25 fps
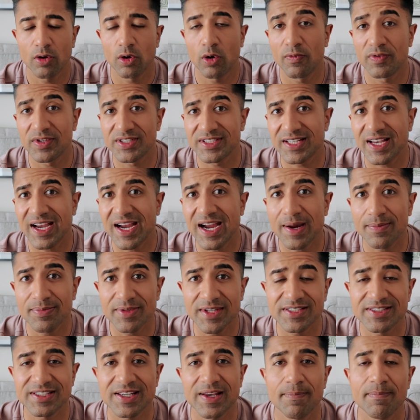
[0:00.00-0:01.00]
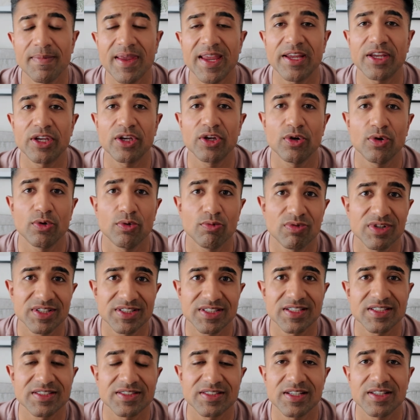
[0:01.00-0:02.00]
Over time, this can make you
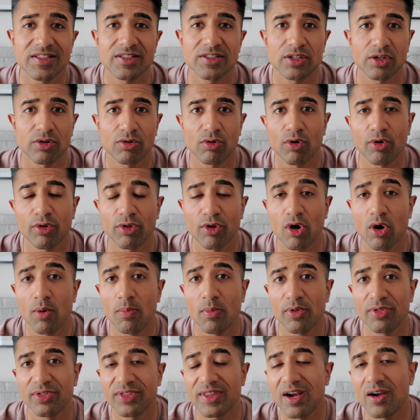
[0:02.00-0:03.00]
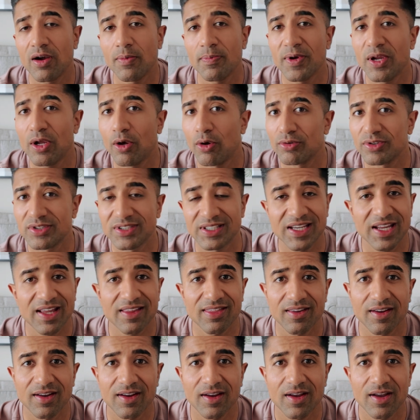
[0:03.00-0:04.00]
resistant to growth hormone therapy
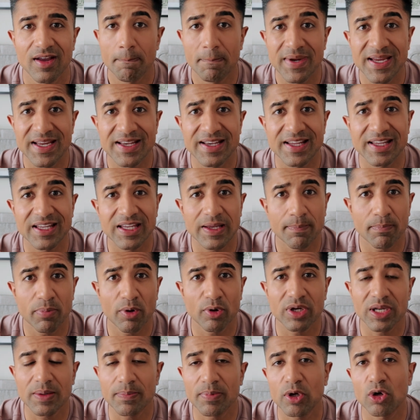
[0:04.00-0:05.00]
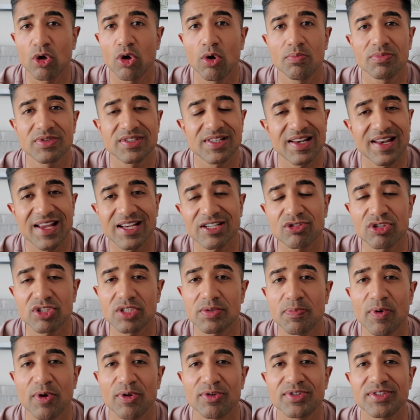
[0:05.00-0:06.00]
altogether, meaning your body becomes less
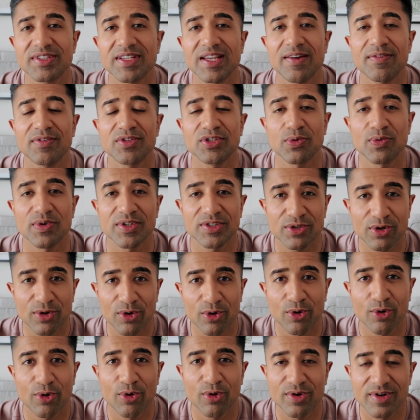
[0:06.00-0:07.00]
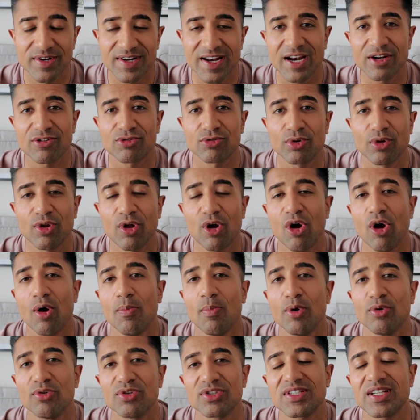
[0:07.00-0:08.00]
responsive to its own natural
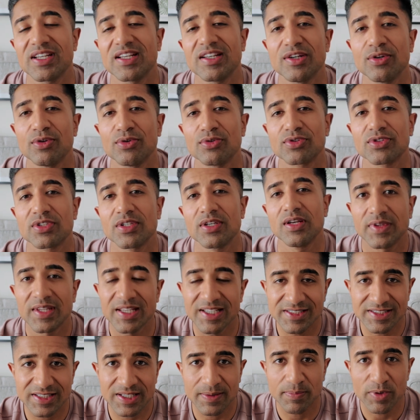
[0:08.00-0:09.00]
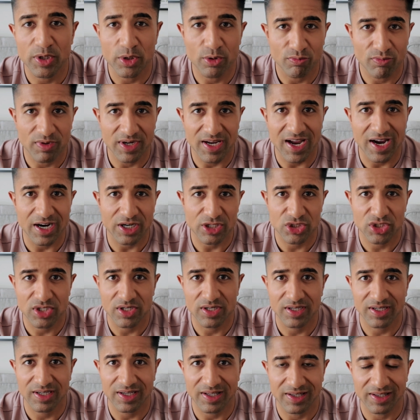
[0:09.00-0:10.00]
hormone signals. This immune
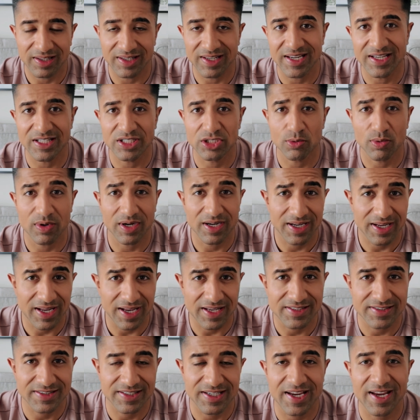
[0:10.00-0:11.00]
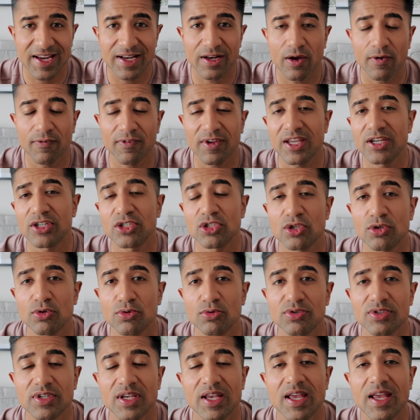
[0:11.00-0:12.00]
reaction can lead to a cascade of
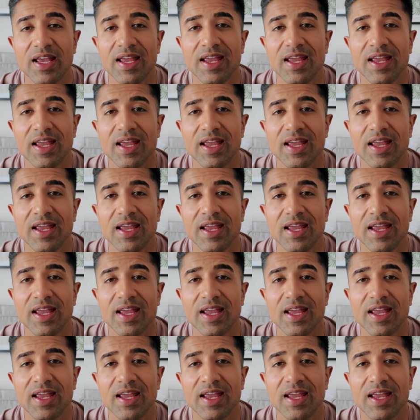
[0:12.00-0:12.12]
issues,